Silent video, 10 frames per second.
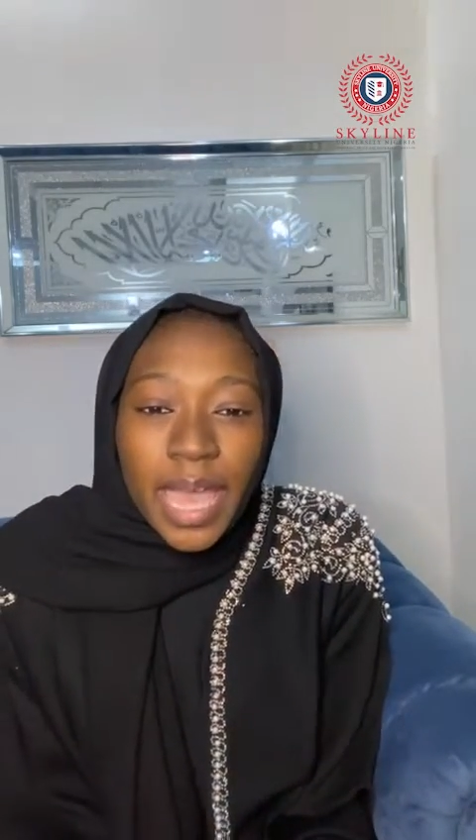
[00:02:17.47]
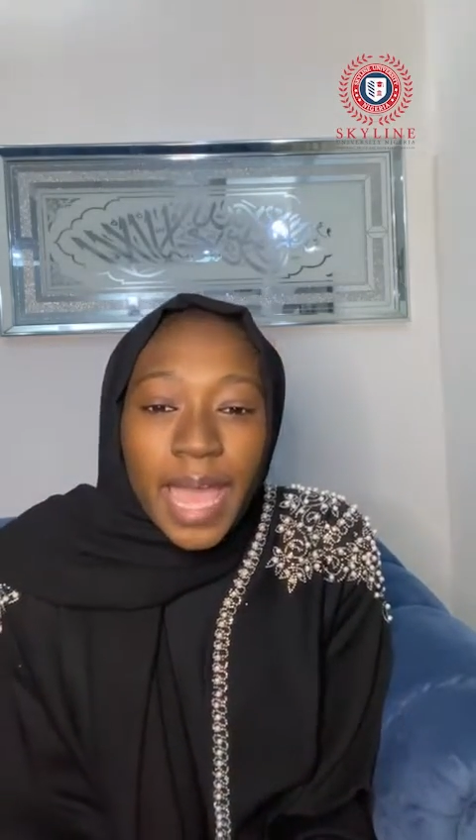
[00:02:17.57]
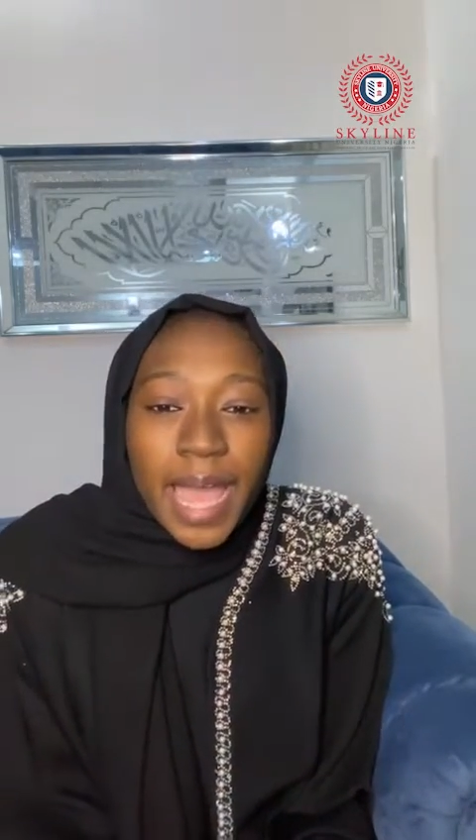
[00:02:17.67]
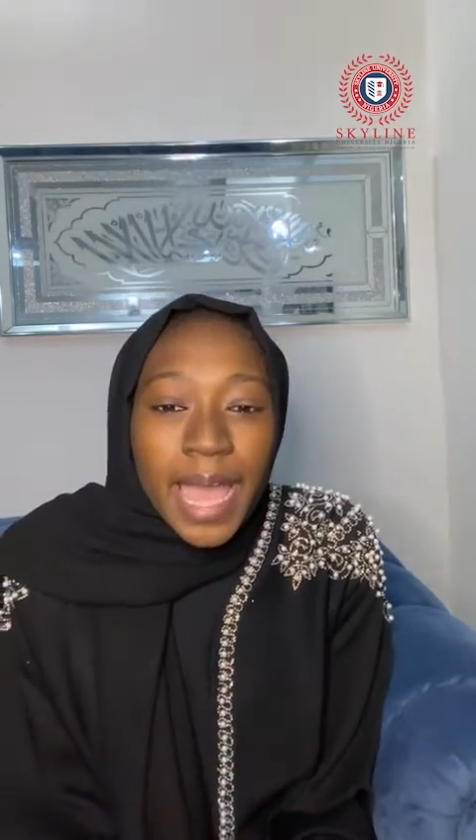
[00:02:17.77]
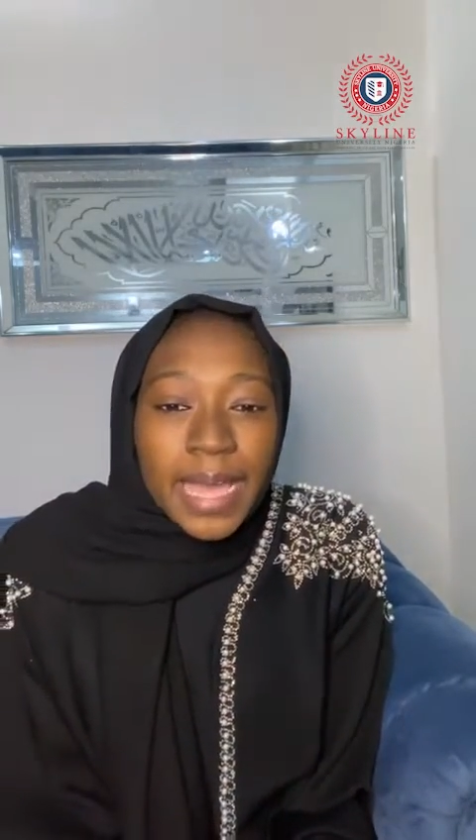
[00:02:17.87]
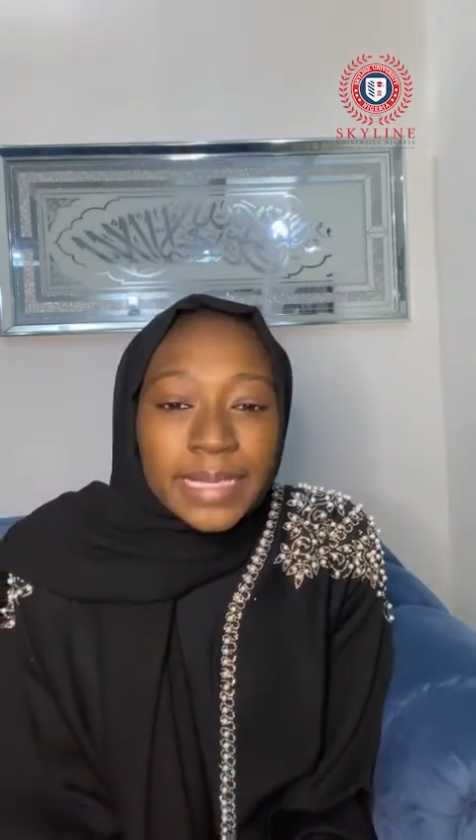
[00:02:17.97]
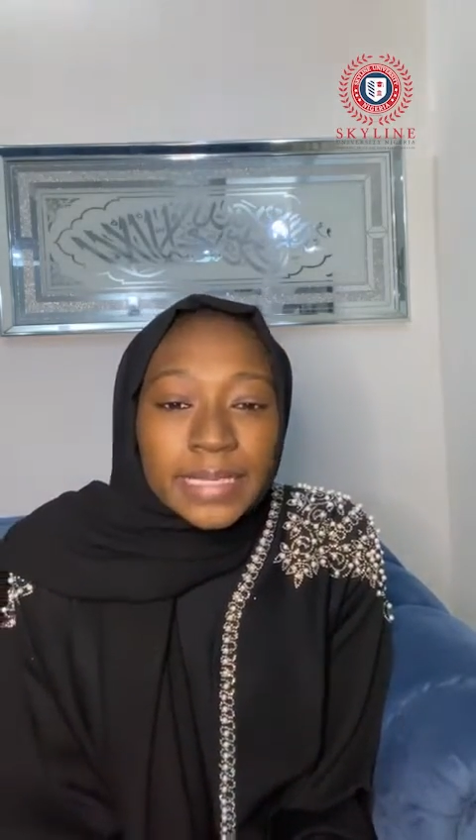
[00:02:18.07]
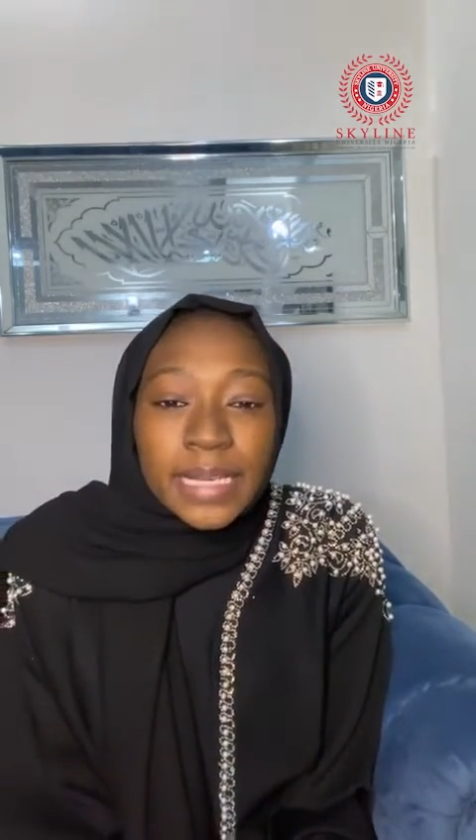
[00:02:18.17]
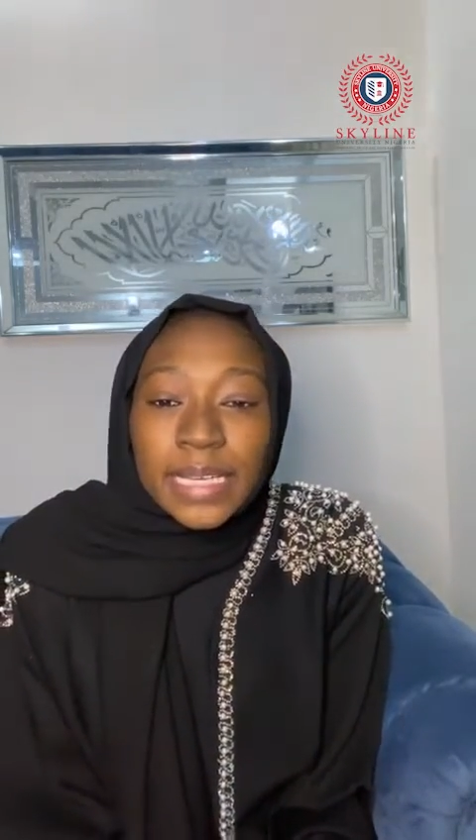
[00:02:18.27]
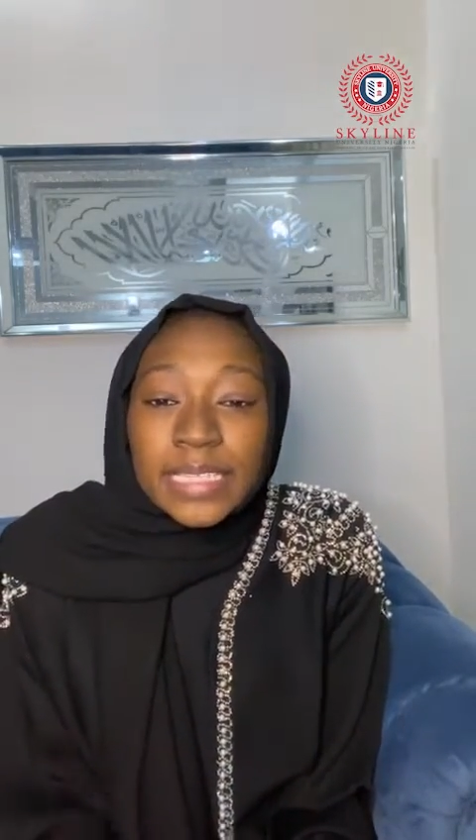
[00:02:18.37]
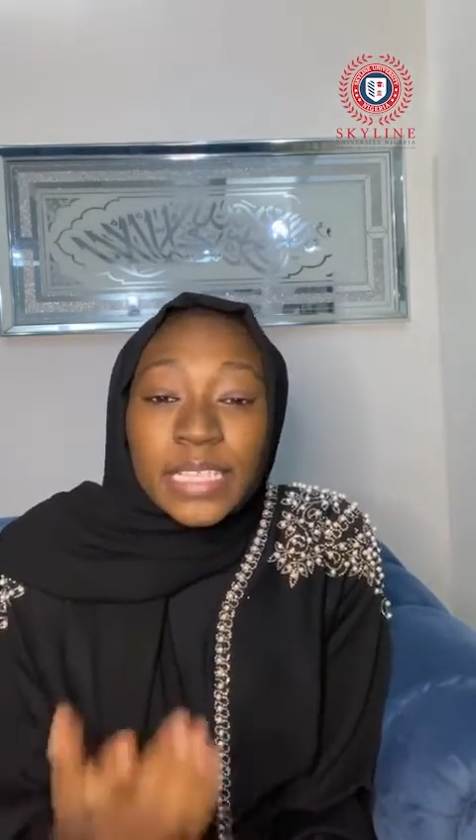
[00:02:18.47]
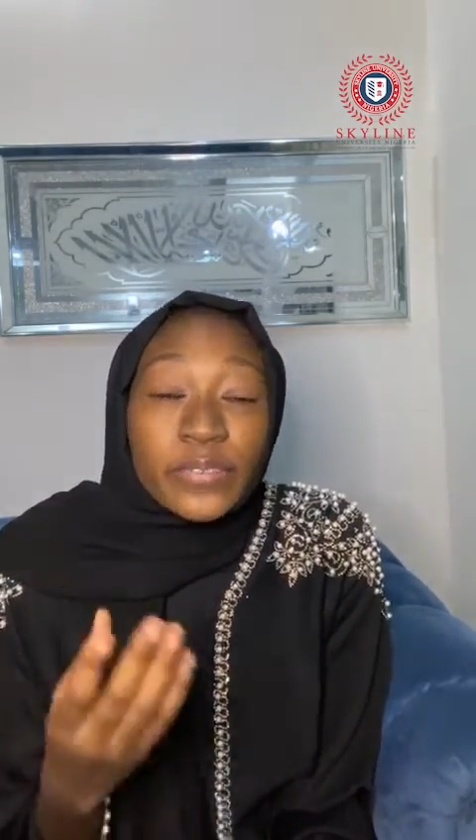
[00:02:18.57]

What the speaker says: And the